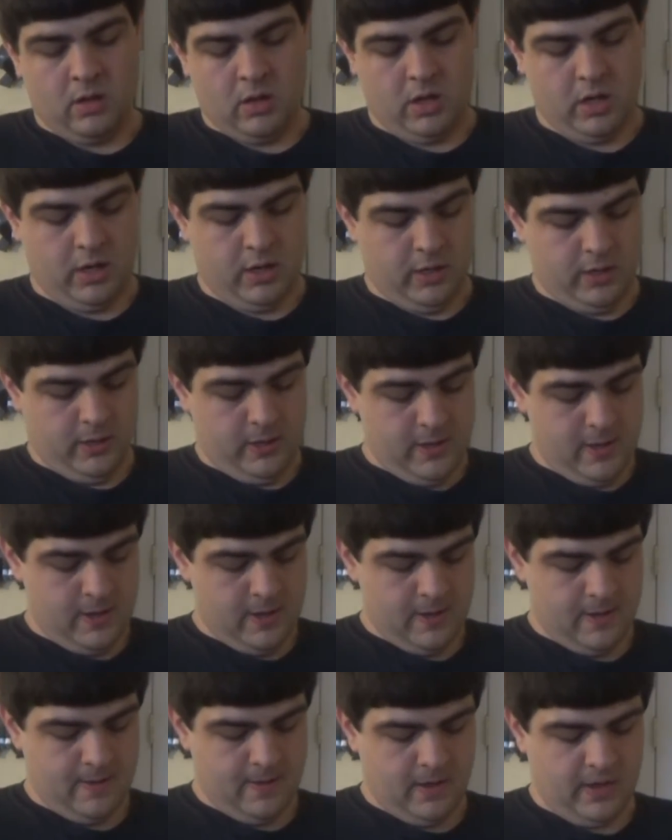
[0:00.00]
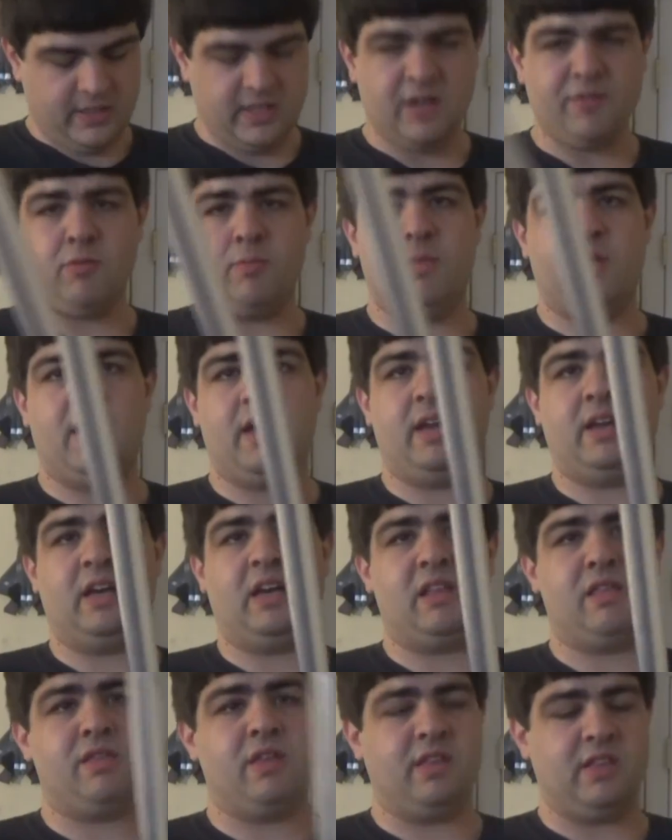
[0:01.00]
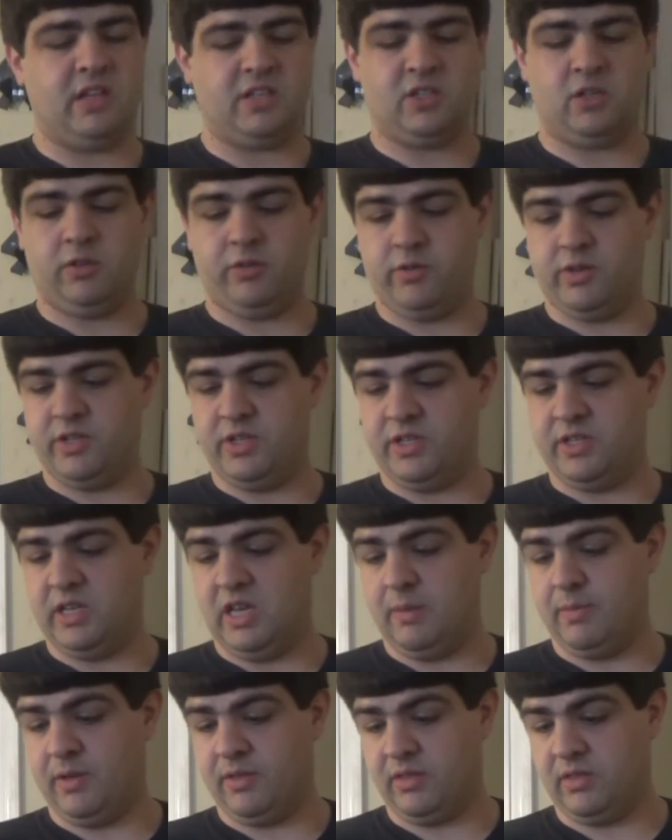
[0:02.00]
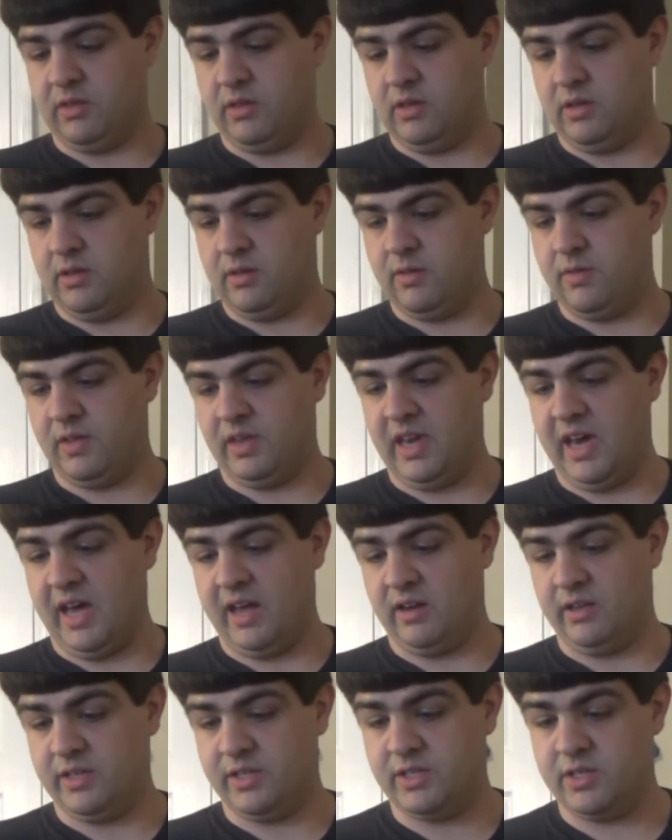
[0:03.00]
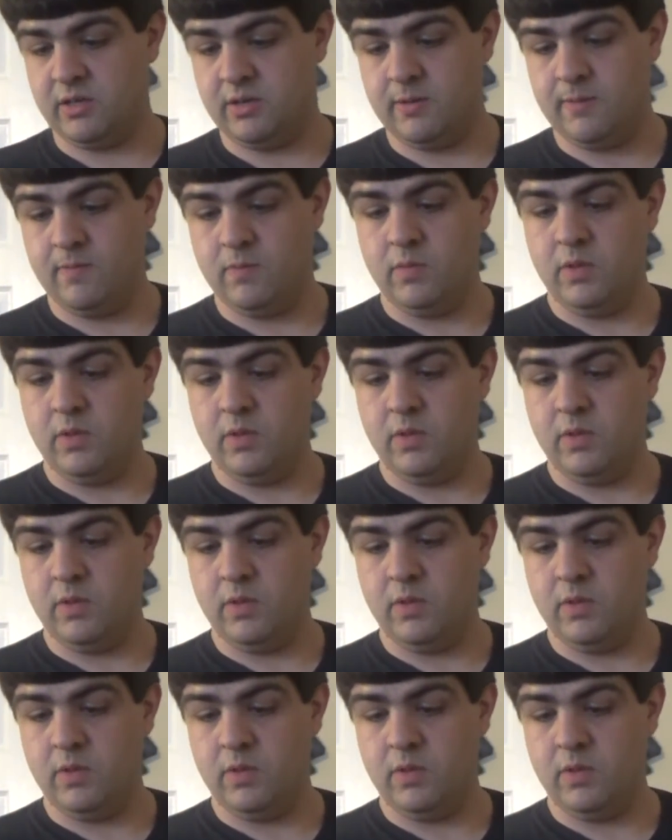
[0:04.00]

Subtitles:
Aside from that, I think that's all there is to say about the catalyst.